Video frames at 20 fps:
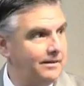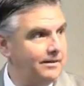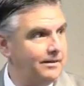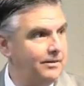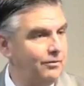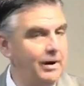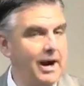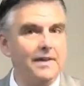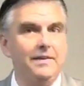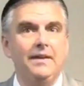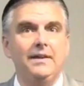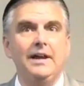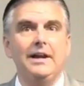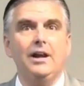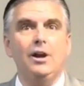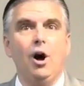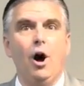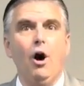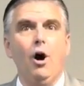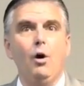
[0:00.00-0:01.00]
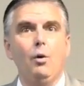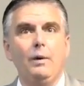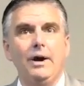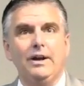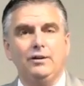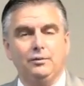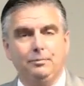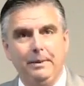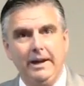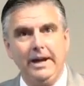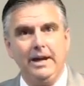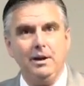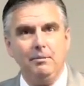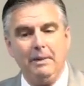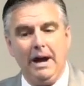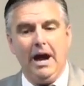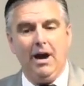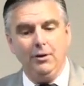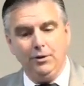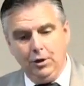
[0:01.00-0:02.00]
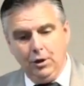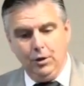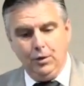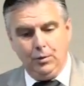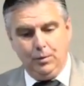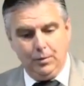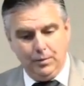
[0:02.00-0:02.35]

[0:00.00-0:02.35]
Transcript: rather than it always being about you?